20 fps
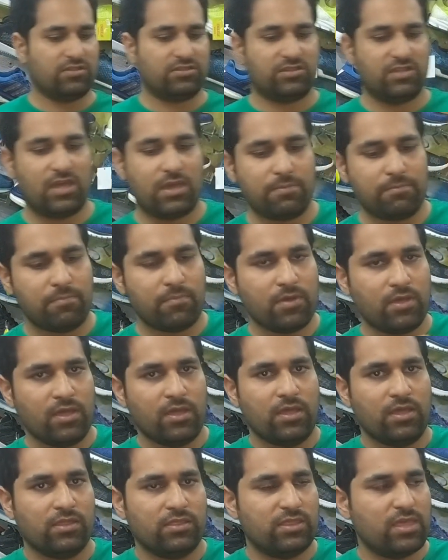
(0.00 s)
same.
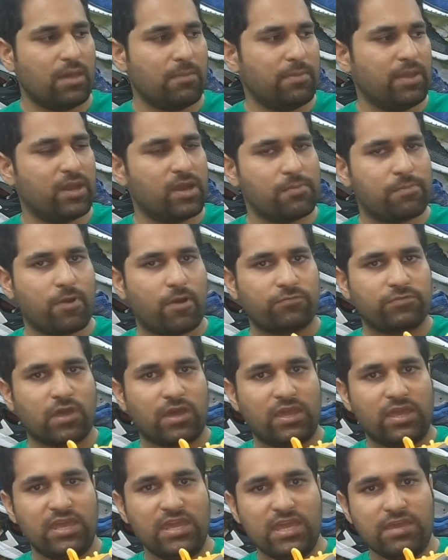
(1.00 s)
They are made up of
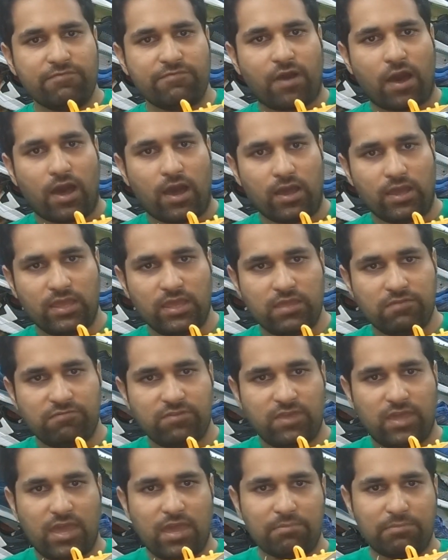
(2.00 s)
the
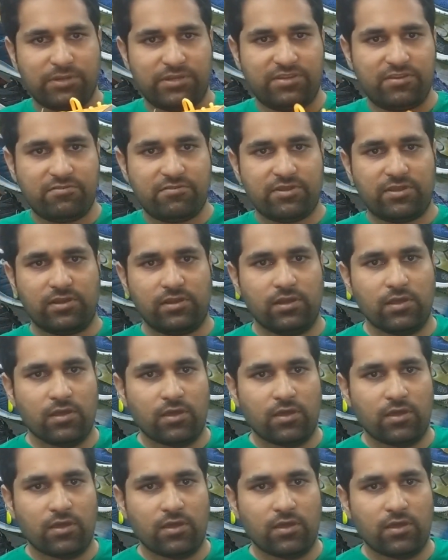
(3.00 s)
EVA material,